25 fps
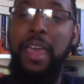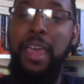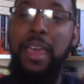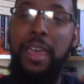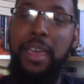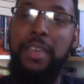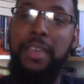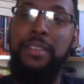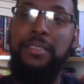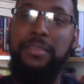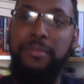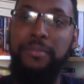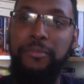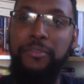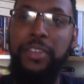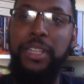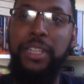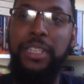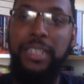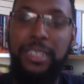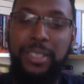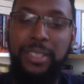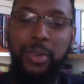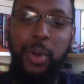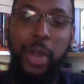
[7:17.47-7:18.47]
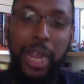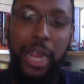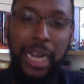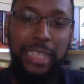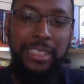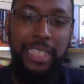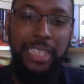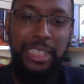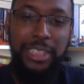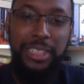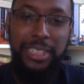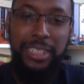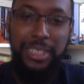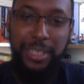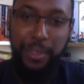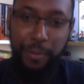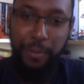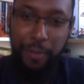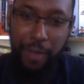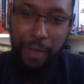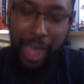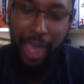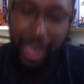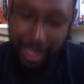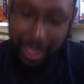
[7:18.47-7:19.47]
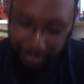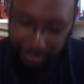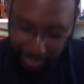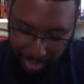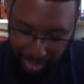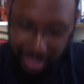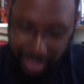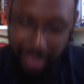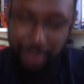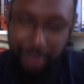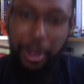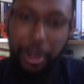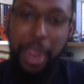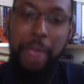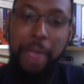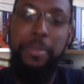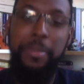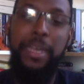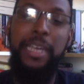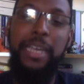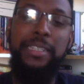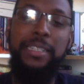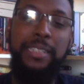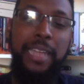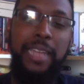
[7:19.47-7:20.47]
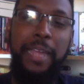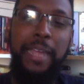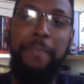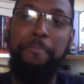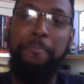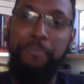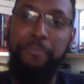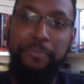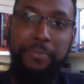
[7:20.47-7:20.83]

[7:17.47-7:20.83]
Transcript: his villainous organization to survive, right? Because like